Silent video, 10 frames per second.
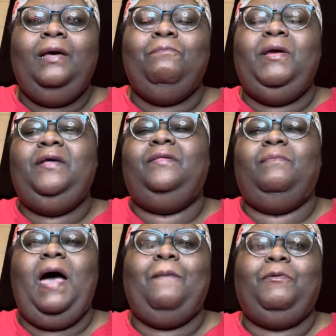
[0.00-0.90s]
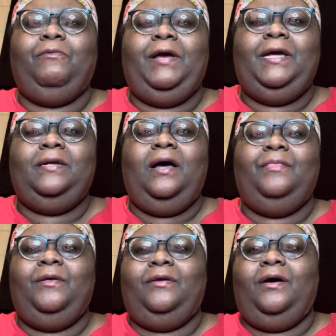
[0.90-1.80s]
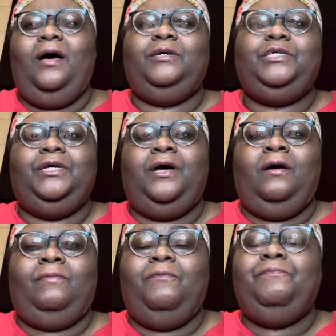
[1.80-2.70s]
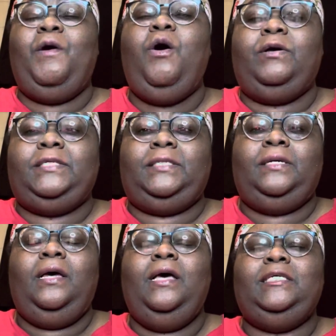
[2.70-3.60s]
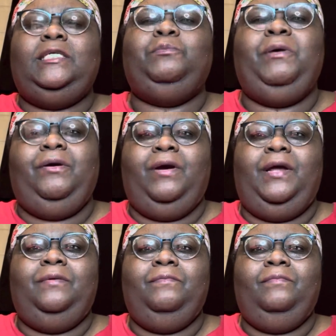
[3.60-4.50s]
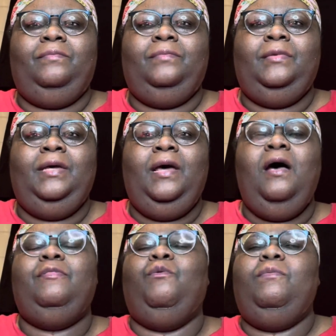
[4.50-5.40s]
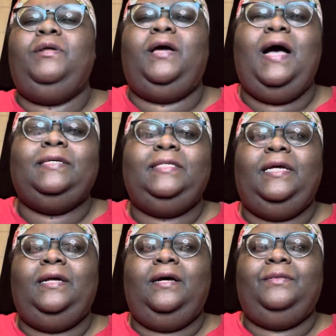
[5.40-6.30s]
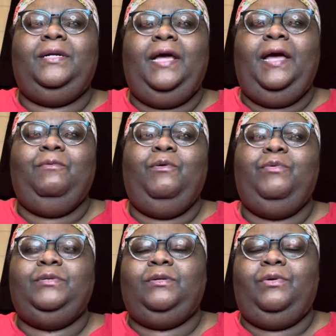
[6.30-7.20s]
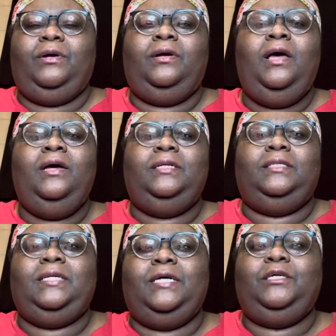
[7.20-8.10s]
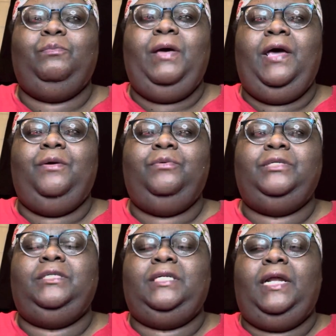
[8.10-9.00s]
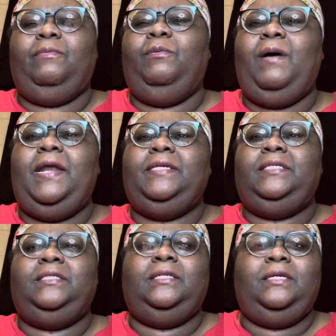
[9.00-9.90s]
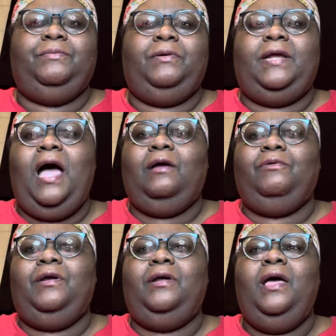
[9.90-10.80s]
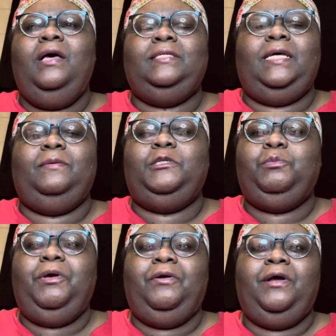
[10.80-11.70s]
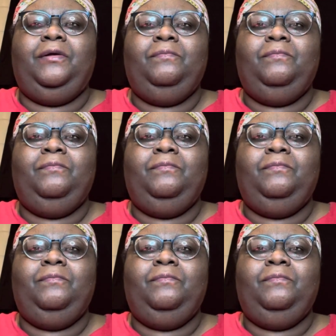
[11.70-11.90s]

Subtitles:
Many of them operate under the unction of a false spirit. The woman of God said the other day when we was on a discussion panel, she said everybody teaching different doctrine, same spirit.